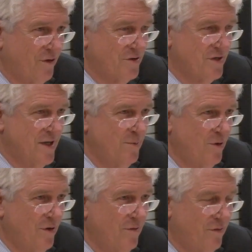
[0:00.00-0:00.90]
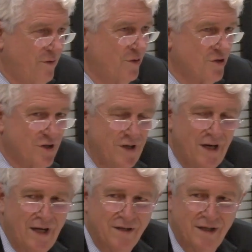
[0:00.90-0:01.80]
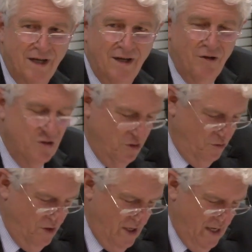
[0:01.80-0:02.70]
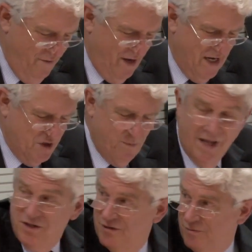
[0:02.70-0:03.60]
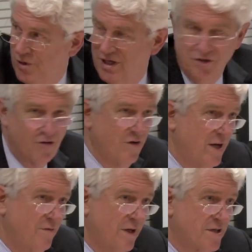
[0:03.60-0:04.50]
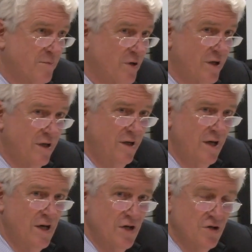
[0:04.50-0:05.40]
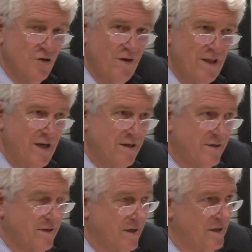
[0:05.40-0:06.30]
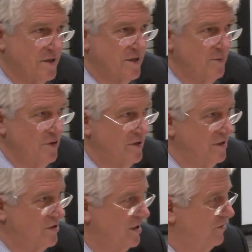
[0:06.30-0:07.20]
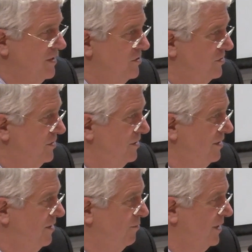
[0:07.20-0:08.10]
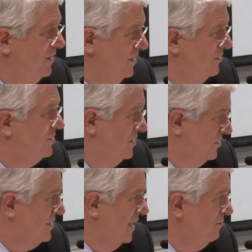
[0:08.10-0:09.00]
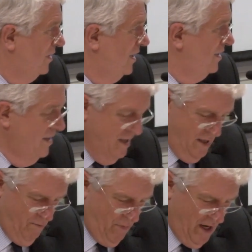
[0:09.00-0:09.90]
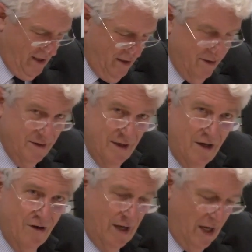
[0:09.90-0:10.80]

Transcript: foreseeable future, the next decade or two, a very expensive way to create flexibility. So whether it's distributed generation, whether it's the standby markets in our